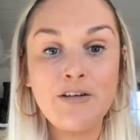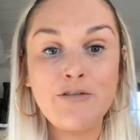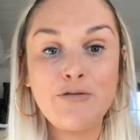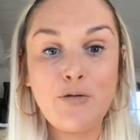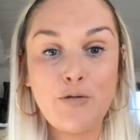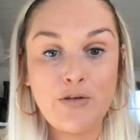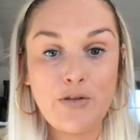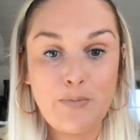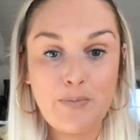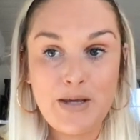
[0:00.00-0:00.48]

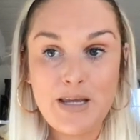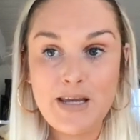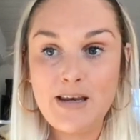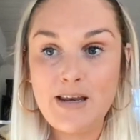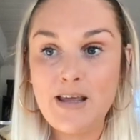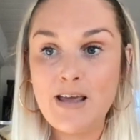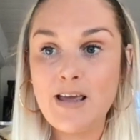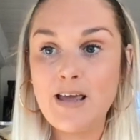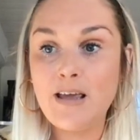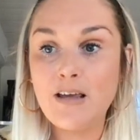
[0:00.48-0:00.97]
for the
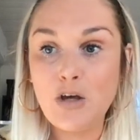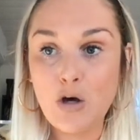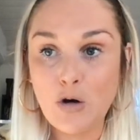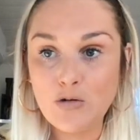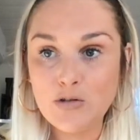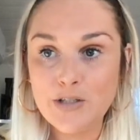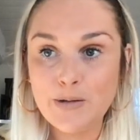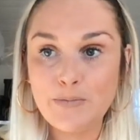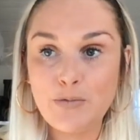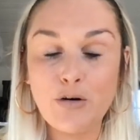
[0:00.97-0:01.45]
PDA
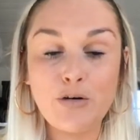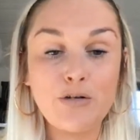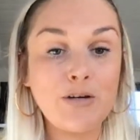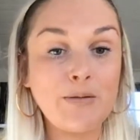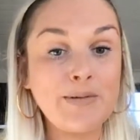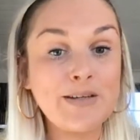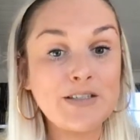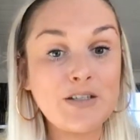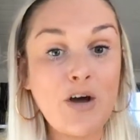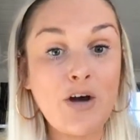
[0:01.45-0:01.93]
coaching
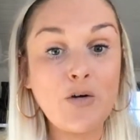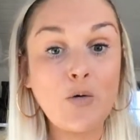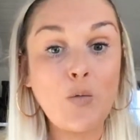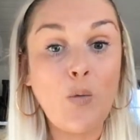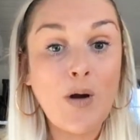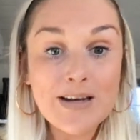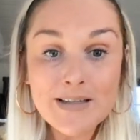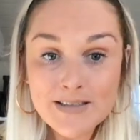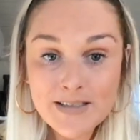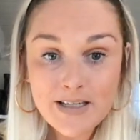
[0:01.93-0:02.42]
program is on
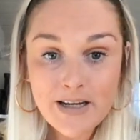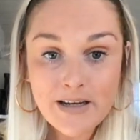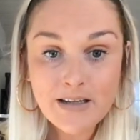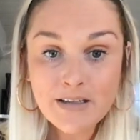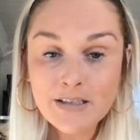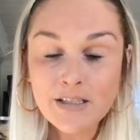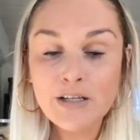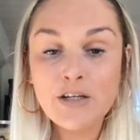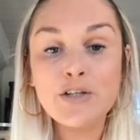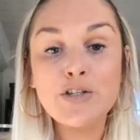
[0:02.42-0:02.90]
Wednesday.
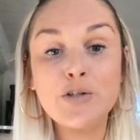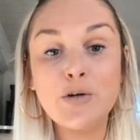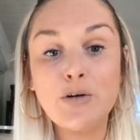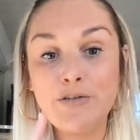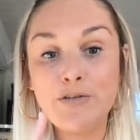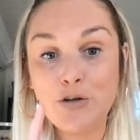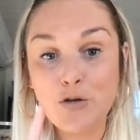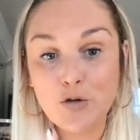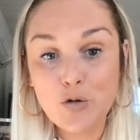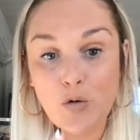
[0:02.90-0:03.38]
So
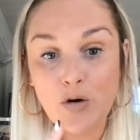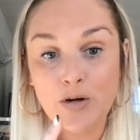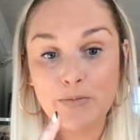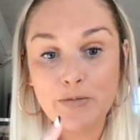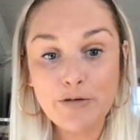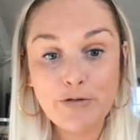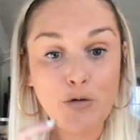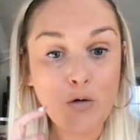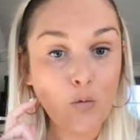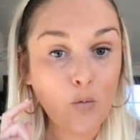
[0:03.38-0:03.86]
if you join
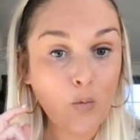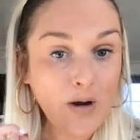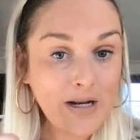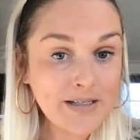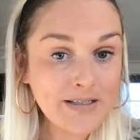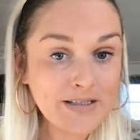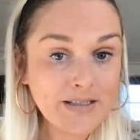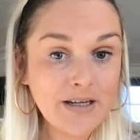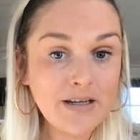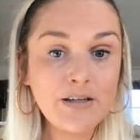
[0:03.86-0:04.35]
before
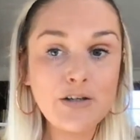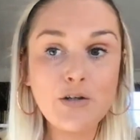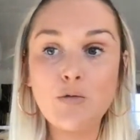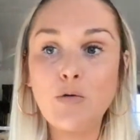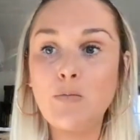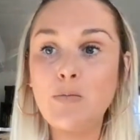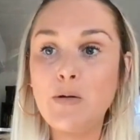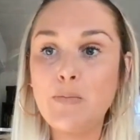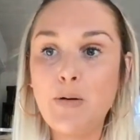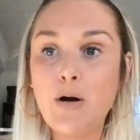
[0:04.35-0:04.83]
Wednesday, you
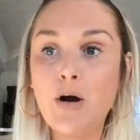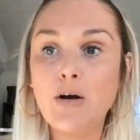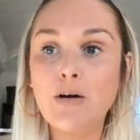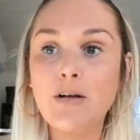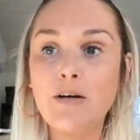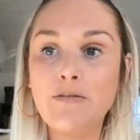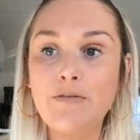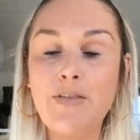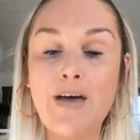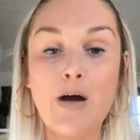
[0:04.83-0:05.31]
will be
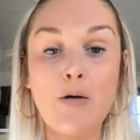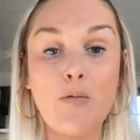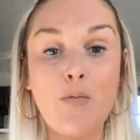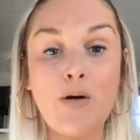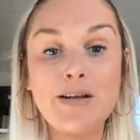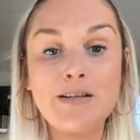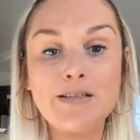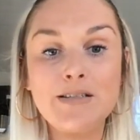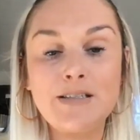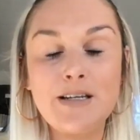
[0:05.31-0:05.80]
part of that
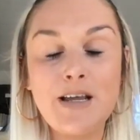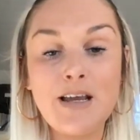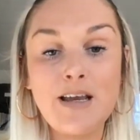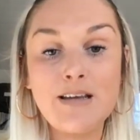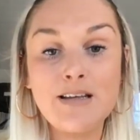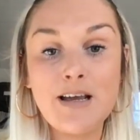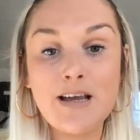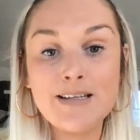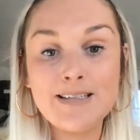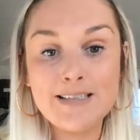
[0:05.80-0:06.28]

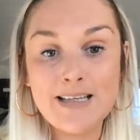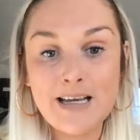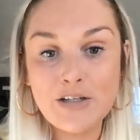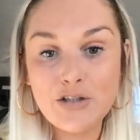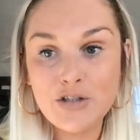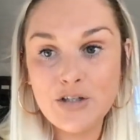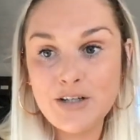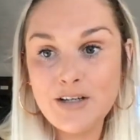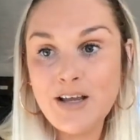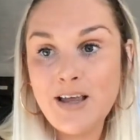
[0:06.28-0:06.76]
Wednesday
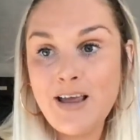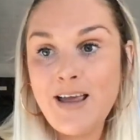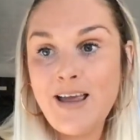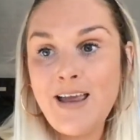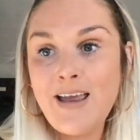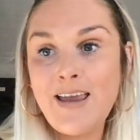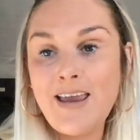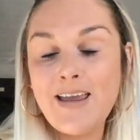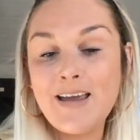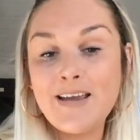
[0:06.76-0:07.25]
session,
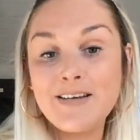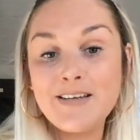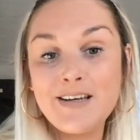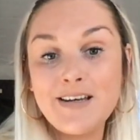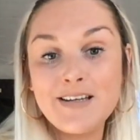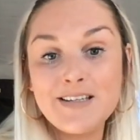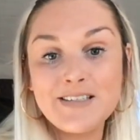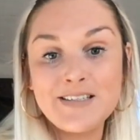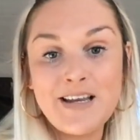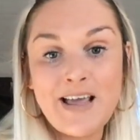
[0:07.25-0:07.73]
and
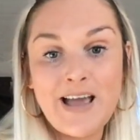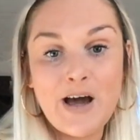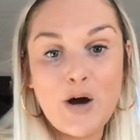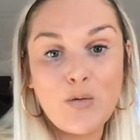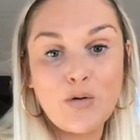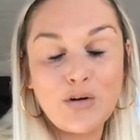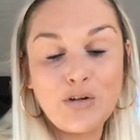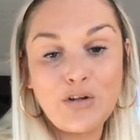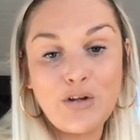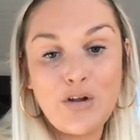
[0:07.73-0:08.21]
it is an
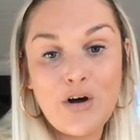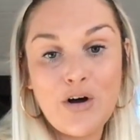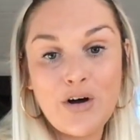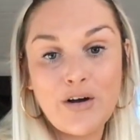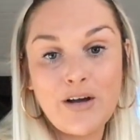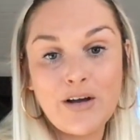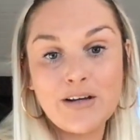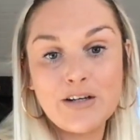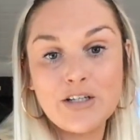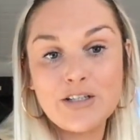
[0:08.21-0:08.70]

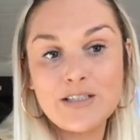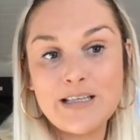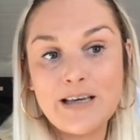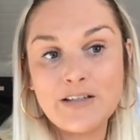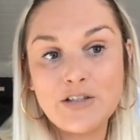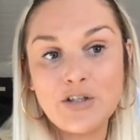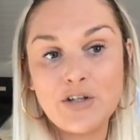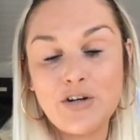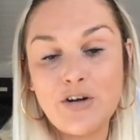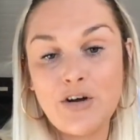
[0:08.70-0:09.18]
hour-long
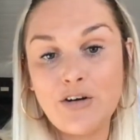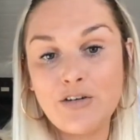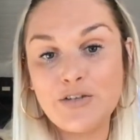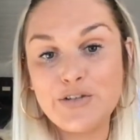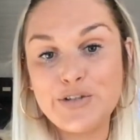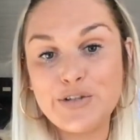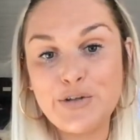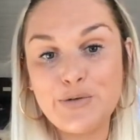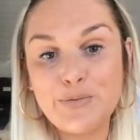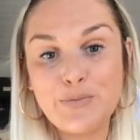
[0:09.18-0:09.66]
session on
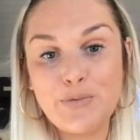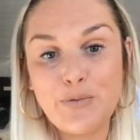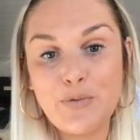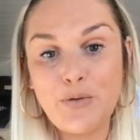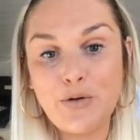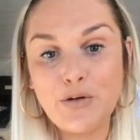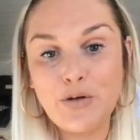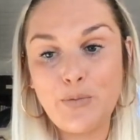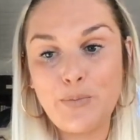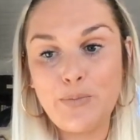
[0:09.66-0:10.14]
Zoom
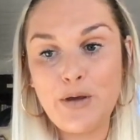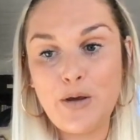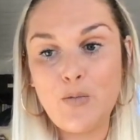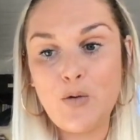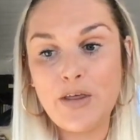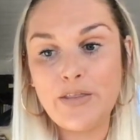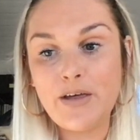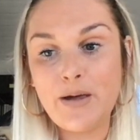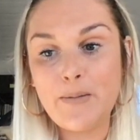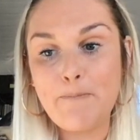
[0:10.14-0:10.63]
where you'll be
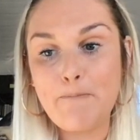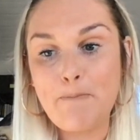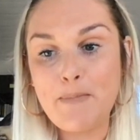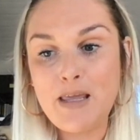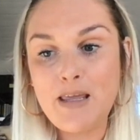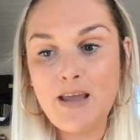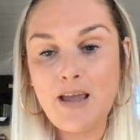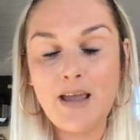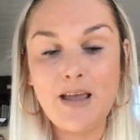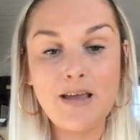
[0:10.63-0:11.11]
with
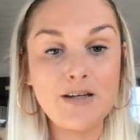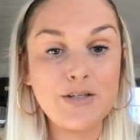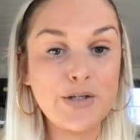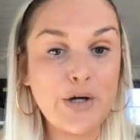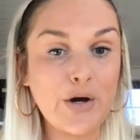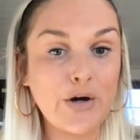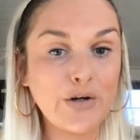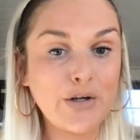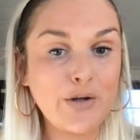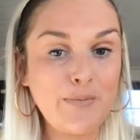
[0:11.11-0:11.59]
me and
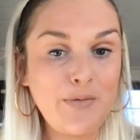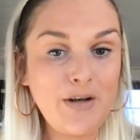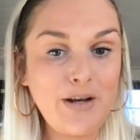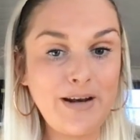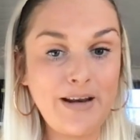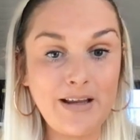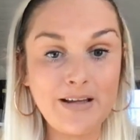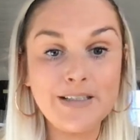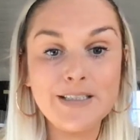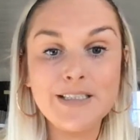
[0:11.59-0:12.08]
our
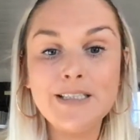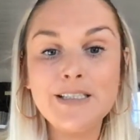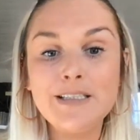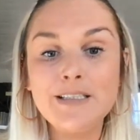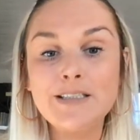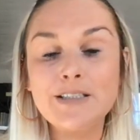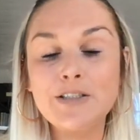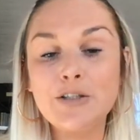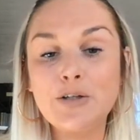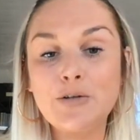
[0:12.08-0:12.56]
community.
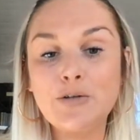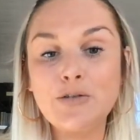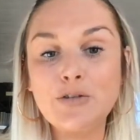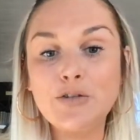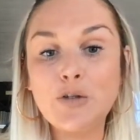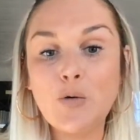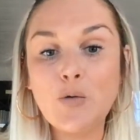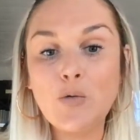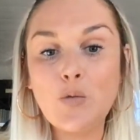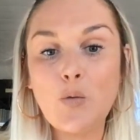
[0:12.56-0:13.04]
So
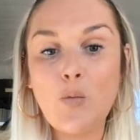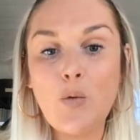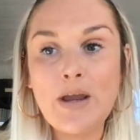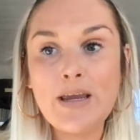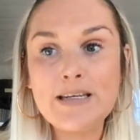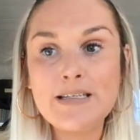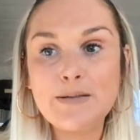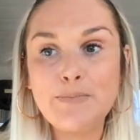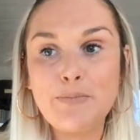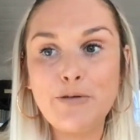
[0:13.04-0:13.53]
don't
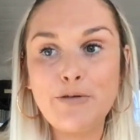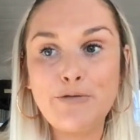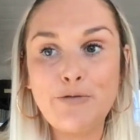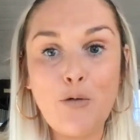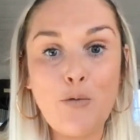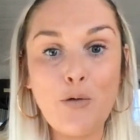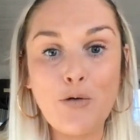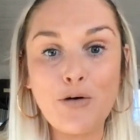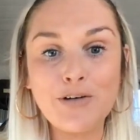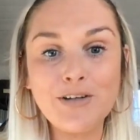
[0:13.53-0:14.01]
wait
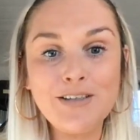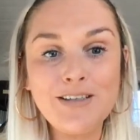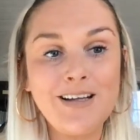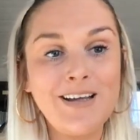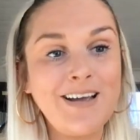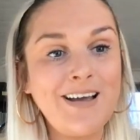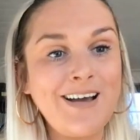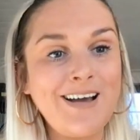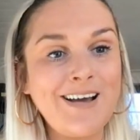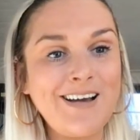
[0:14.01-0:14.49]
before
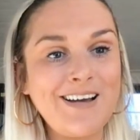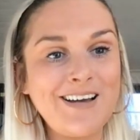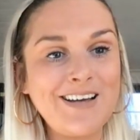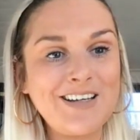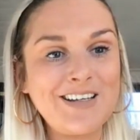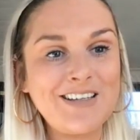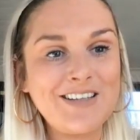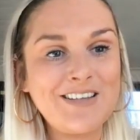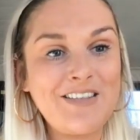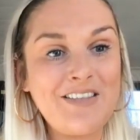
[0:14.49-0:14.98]

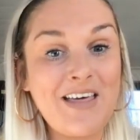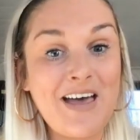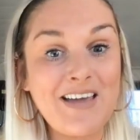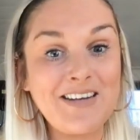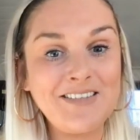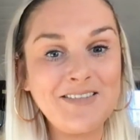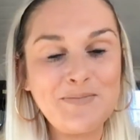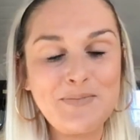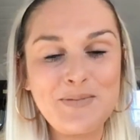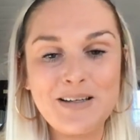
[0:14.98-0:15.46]

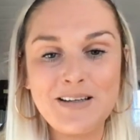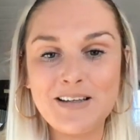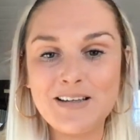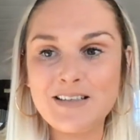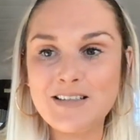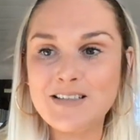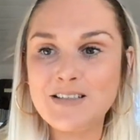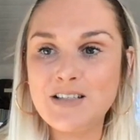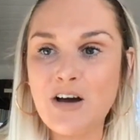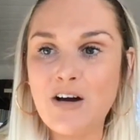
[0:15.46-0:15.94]
then,
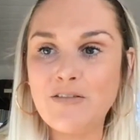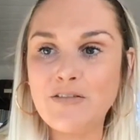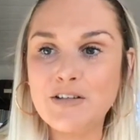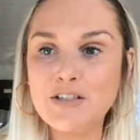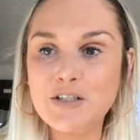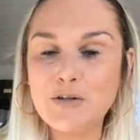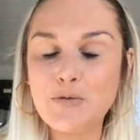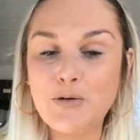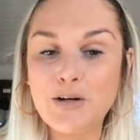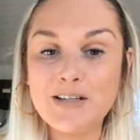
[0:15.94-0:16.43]
because
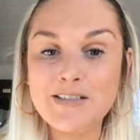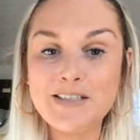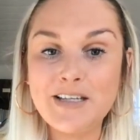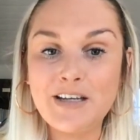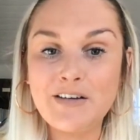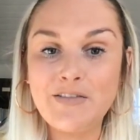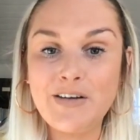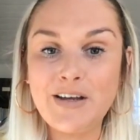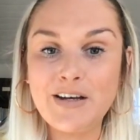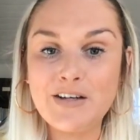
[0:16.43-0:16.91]
obviously you want to take
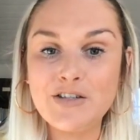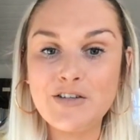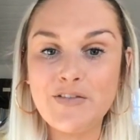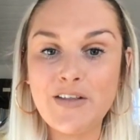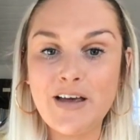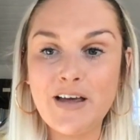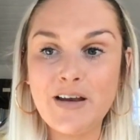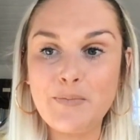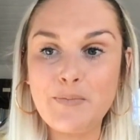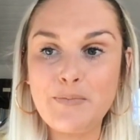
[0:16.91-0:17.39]
advantage of
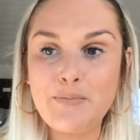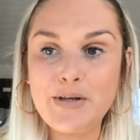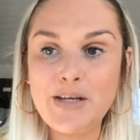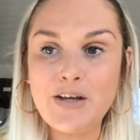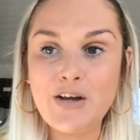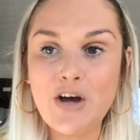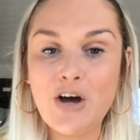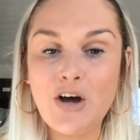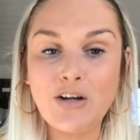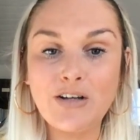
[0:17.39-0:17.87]
that, and
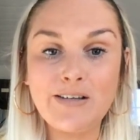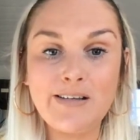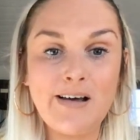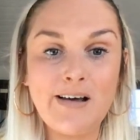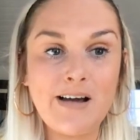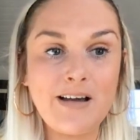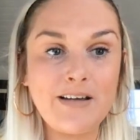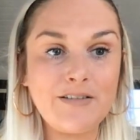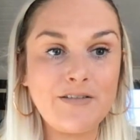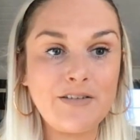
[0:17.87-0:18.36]
being on
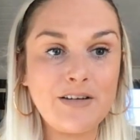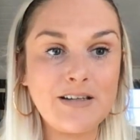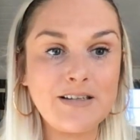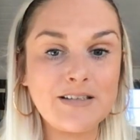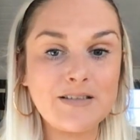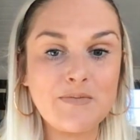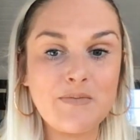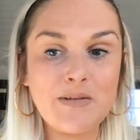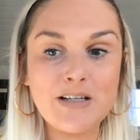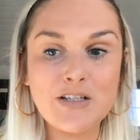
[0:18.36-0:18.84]
live
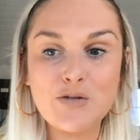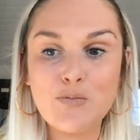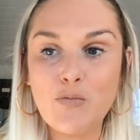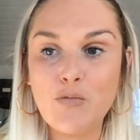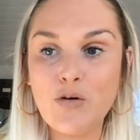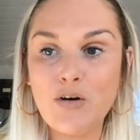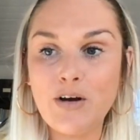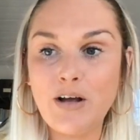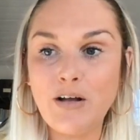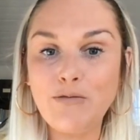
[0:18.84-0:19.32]
is much
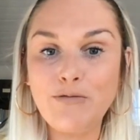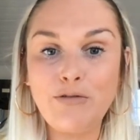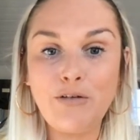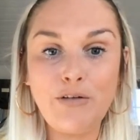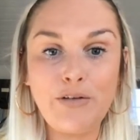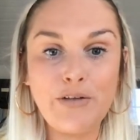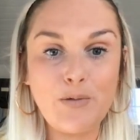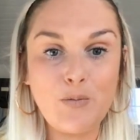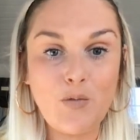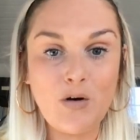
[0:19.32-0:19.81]
more helpful
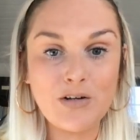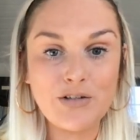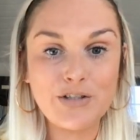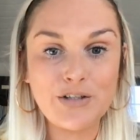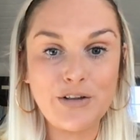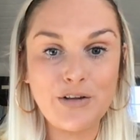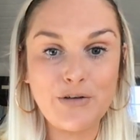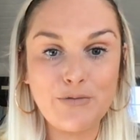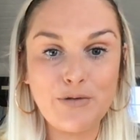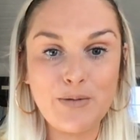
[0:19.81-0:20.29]
than
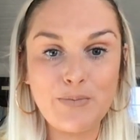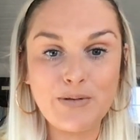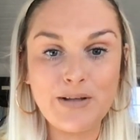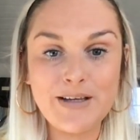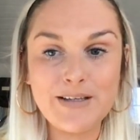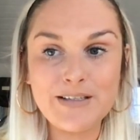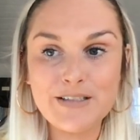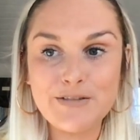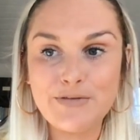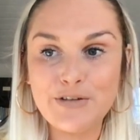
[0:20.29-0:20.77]
watching the
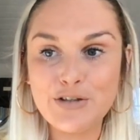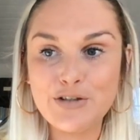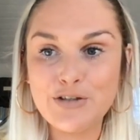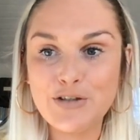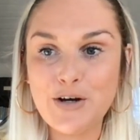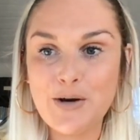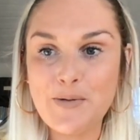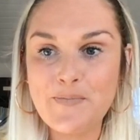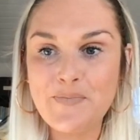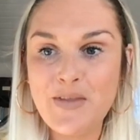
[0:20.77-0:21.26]
replays for
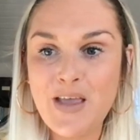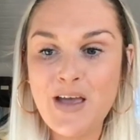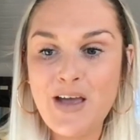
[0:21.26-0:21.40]
sure.